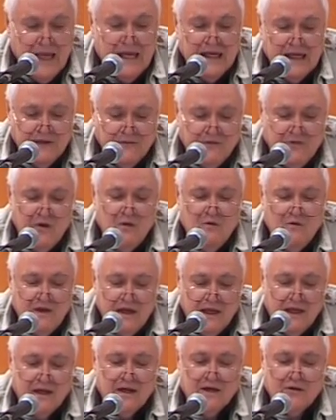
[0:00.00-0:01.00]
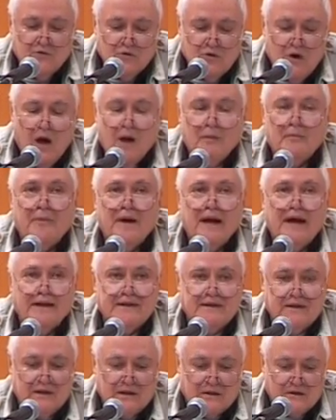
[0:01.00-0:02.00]
If you can get a
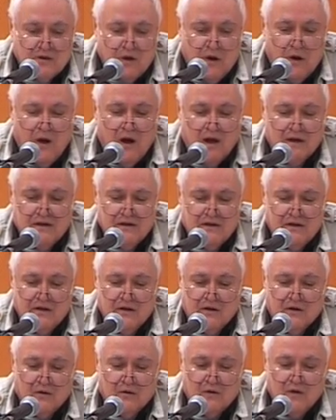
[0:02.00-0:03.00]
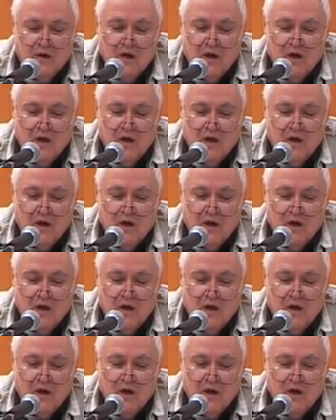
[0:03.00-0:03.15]
dropout to talk to you,